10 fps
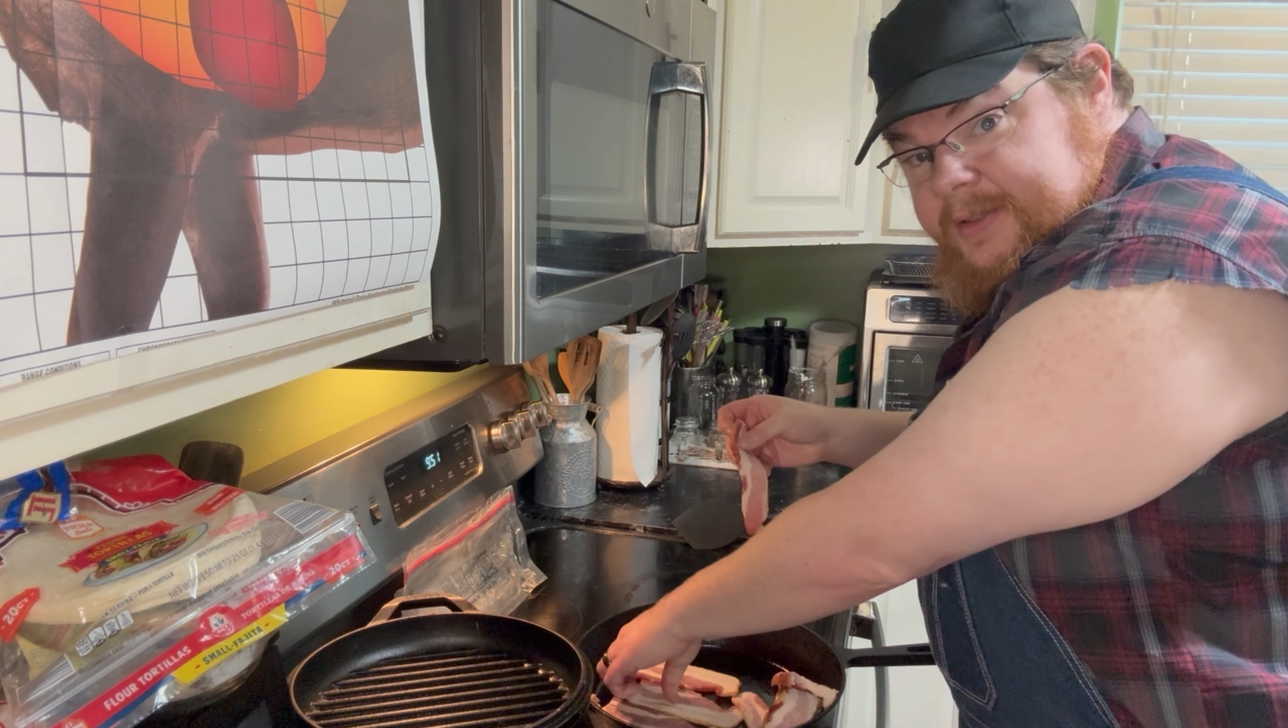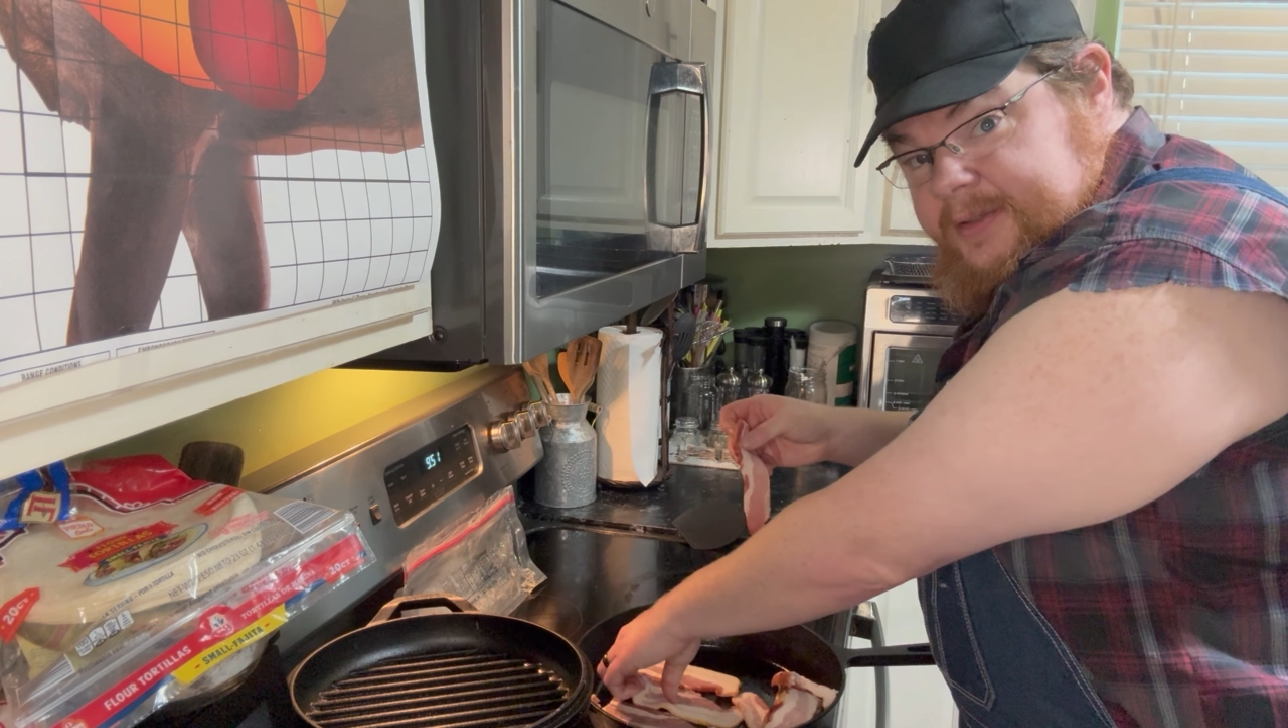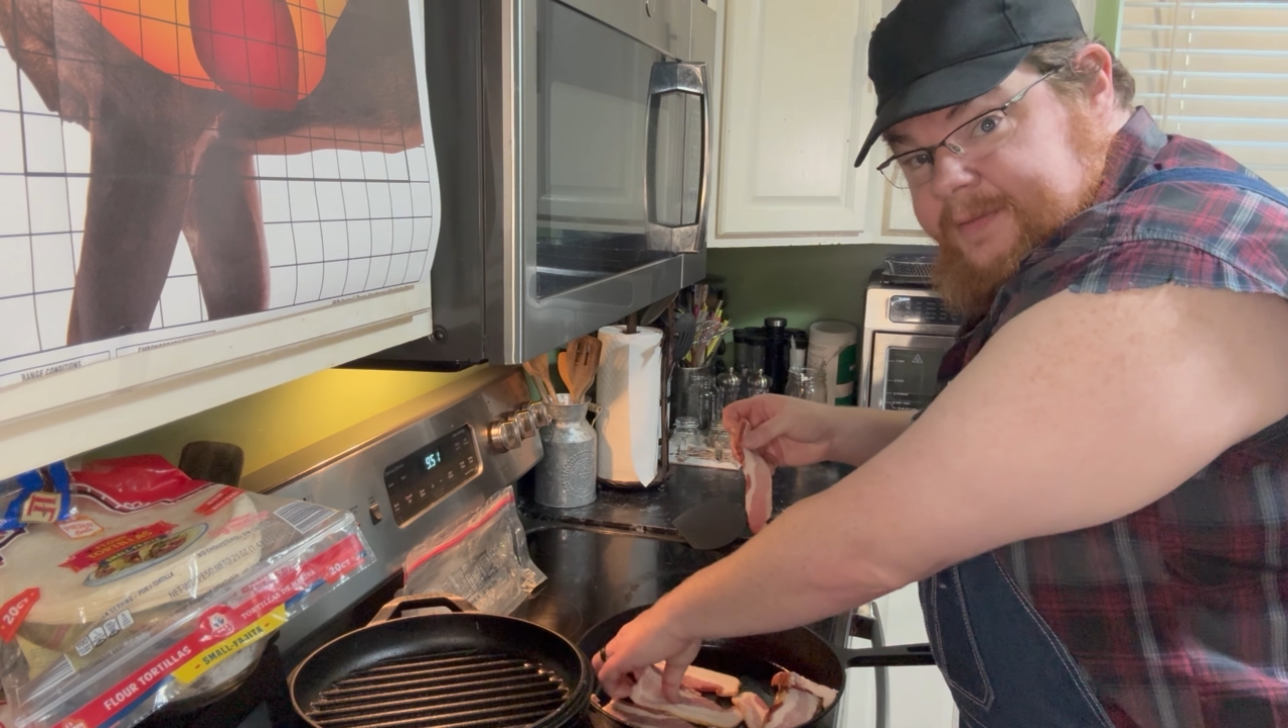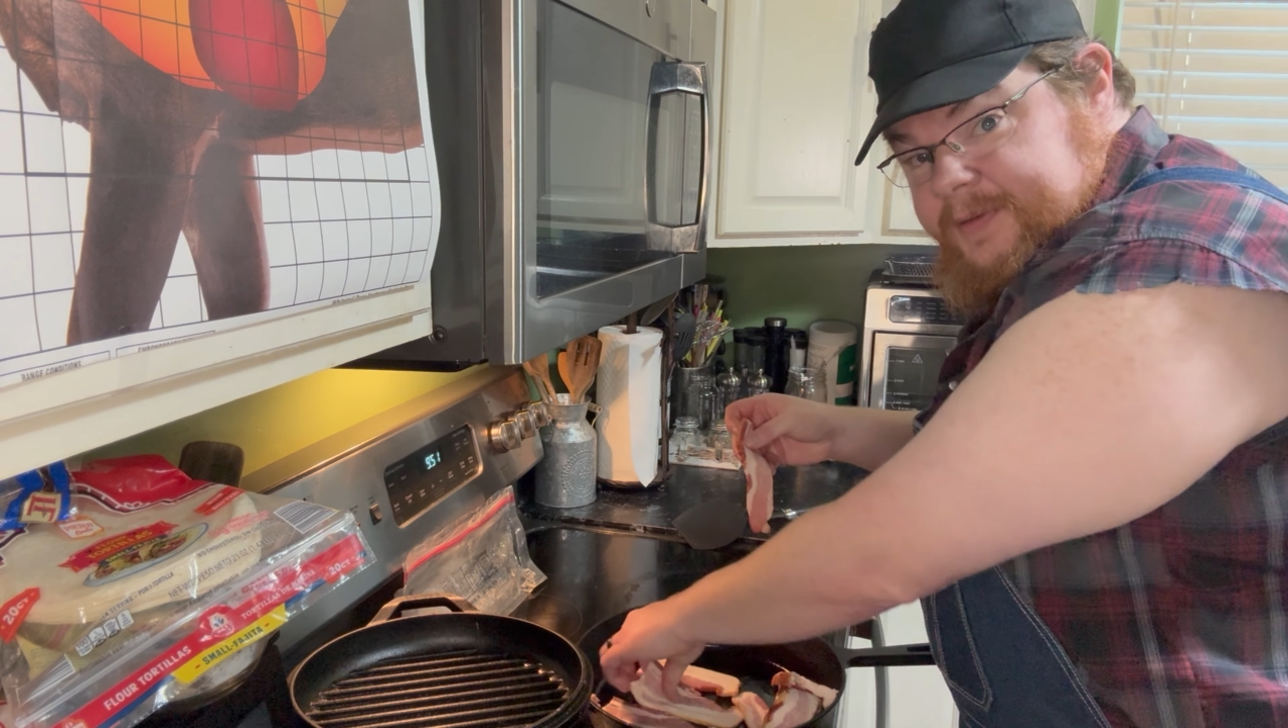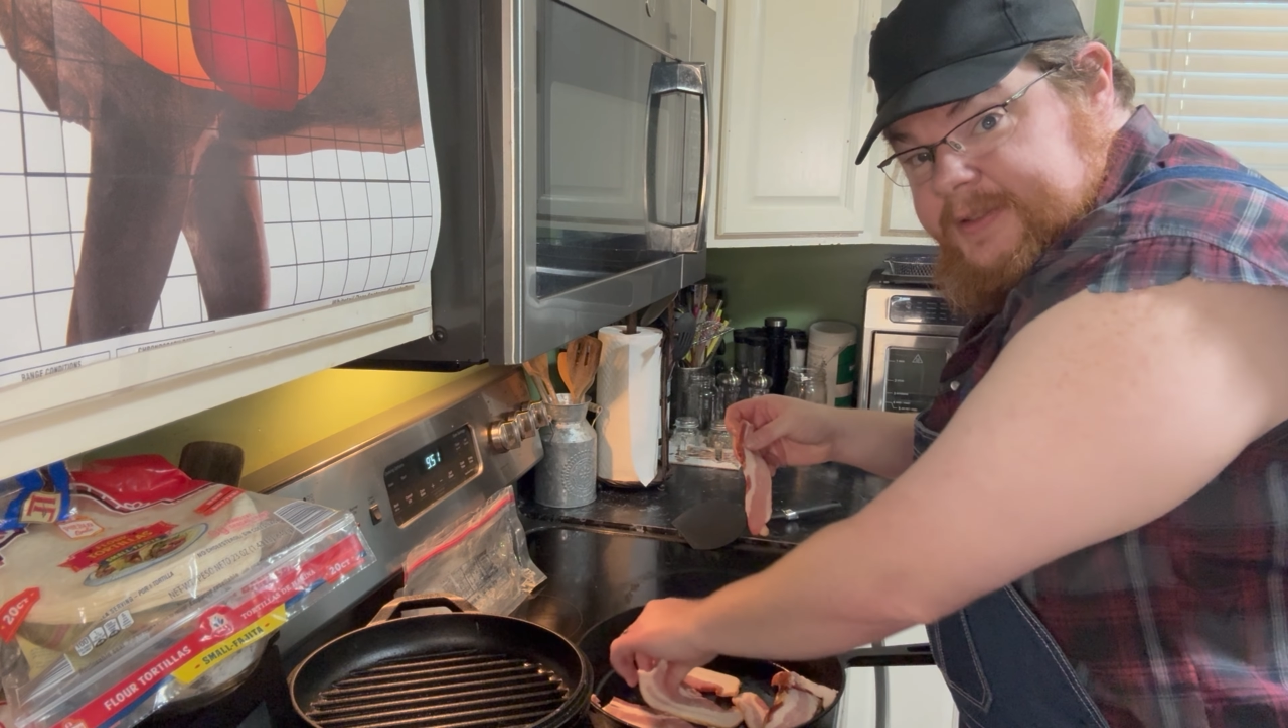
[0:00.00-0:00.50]

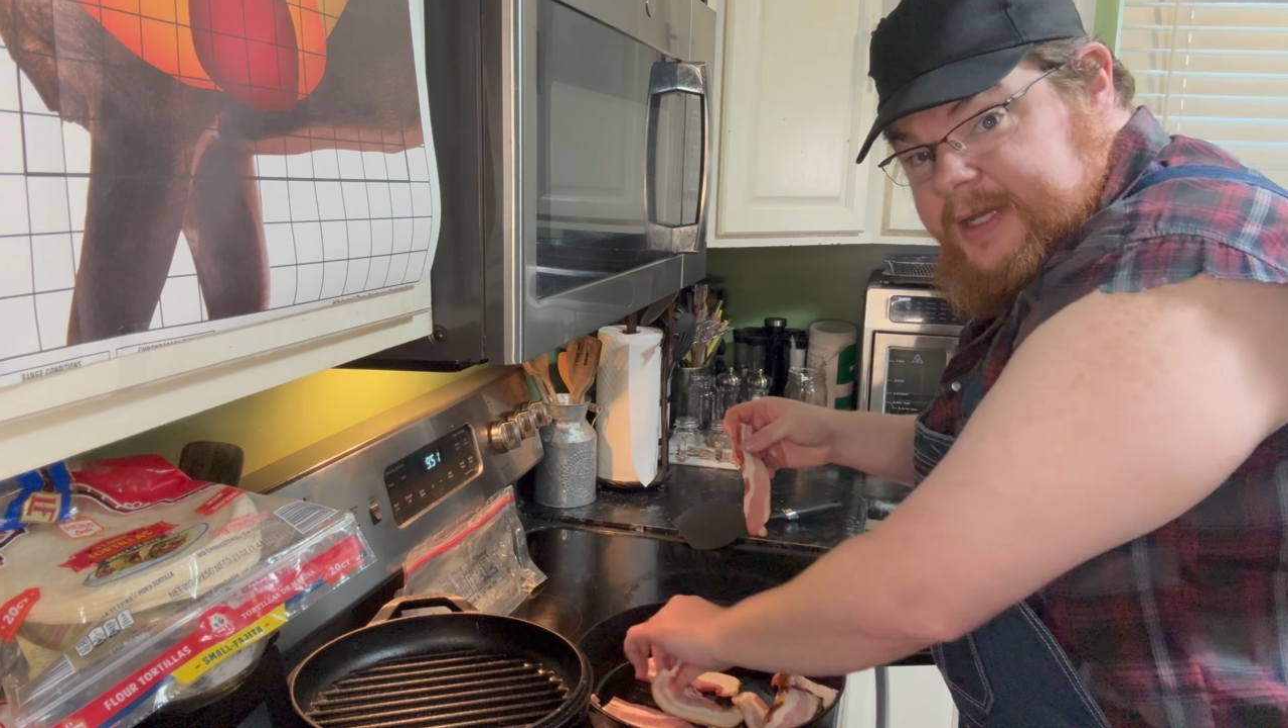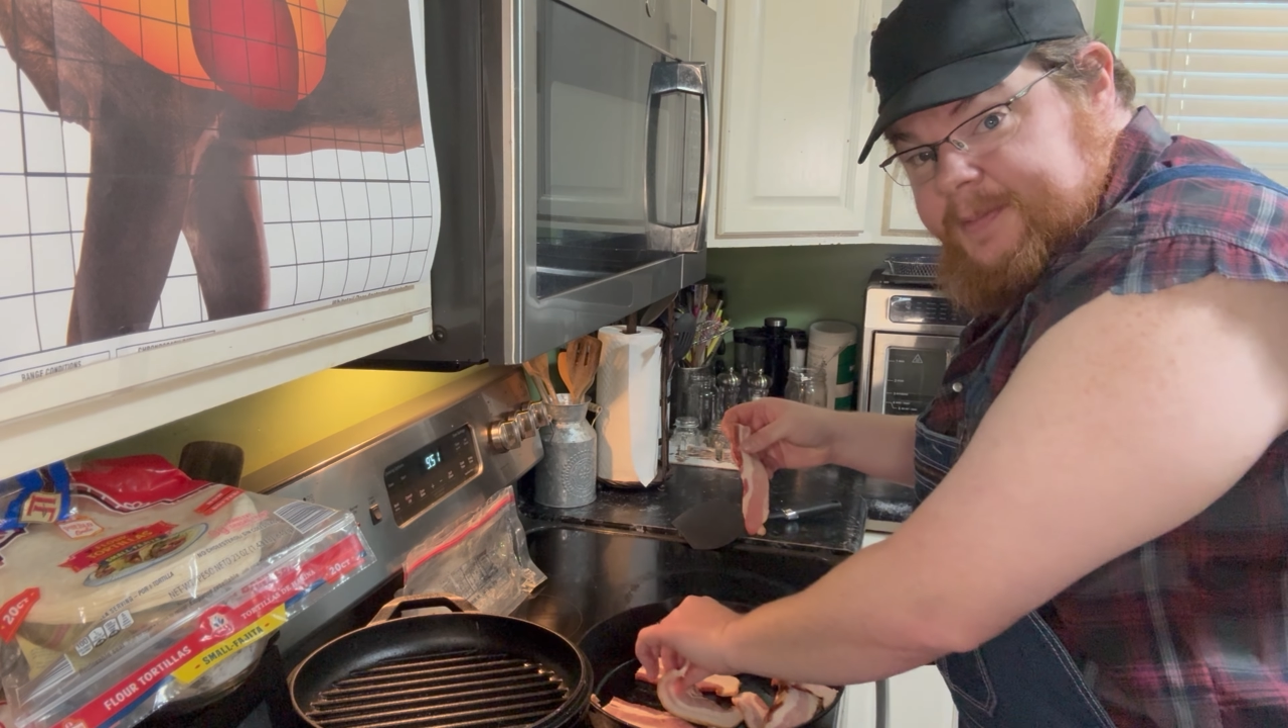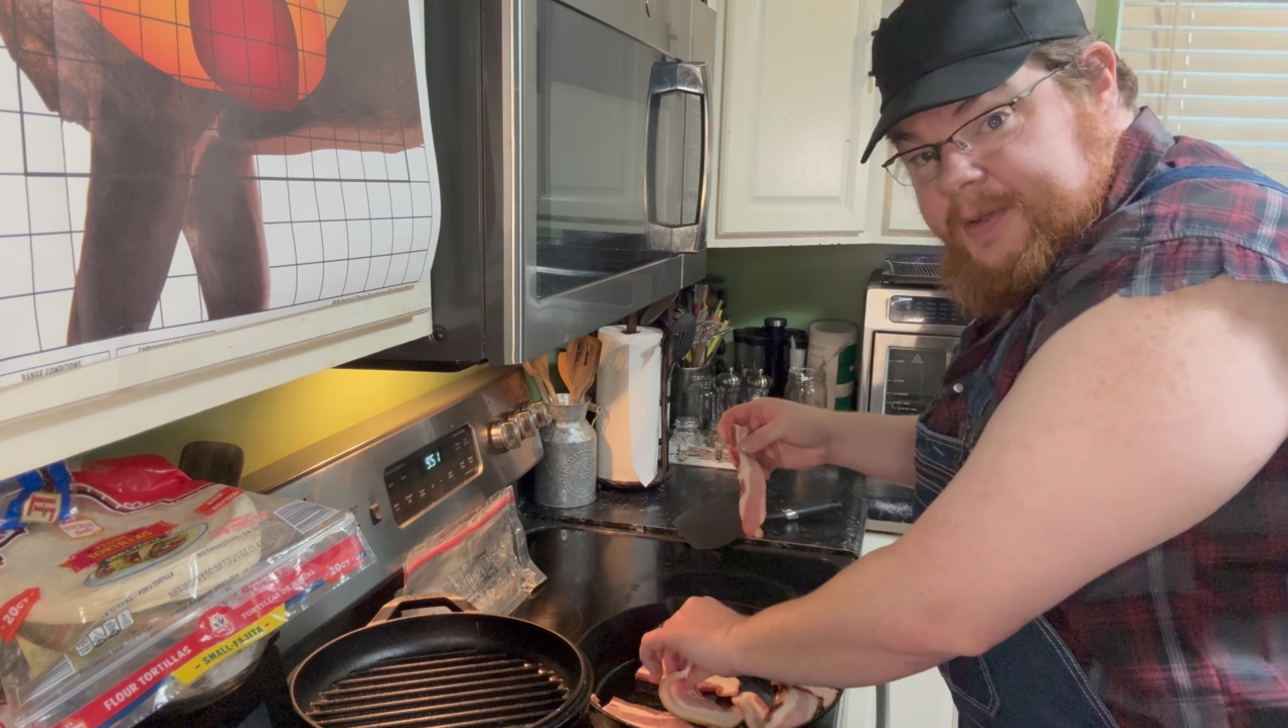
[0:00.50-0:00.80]
lift the top